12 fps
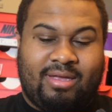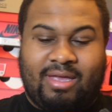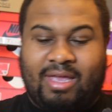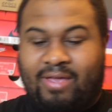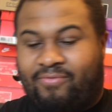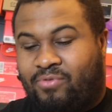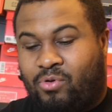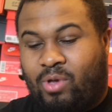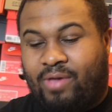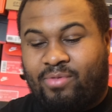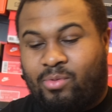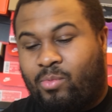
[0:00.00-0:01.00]
If you
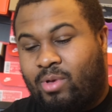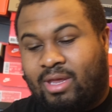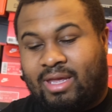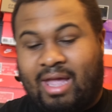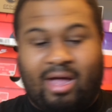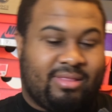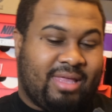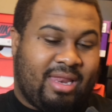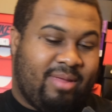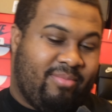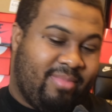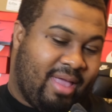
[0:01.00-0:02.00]
even want to count that
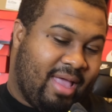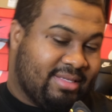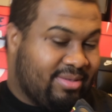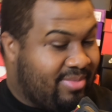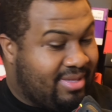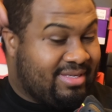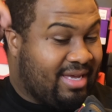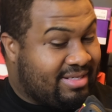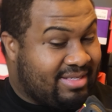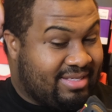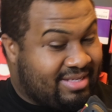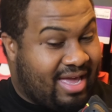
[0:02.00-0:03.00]
in, as a
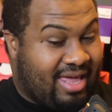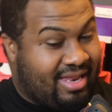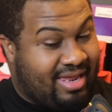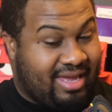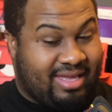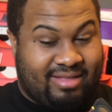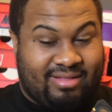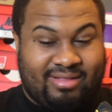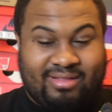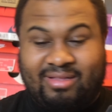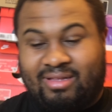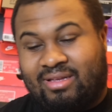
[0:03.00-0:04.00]
midsection, it's kind of like
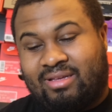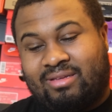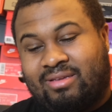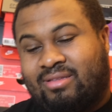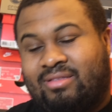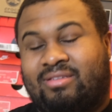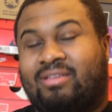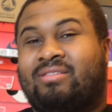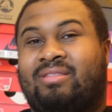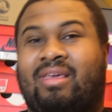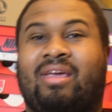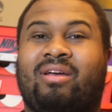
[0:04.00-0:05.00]

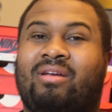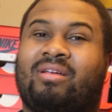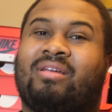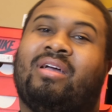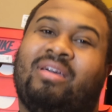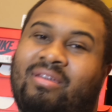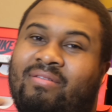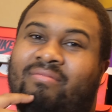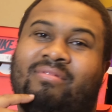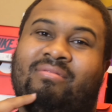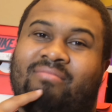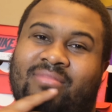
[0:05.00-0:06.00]
just there, kind of,
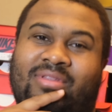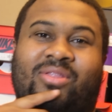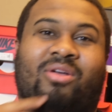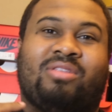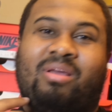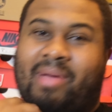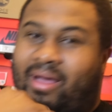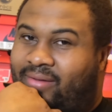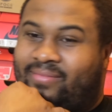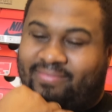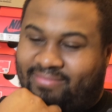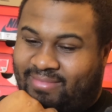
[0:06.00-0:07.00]
not about.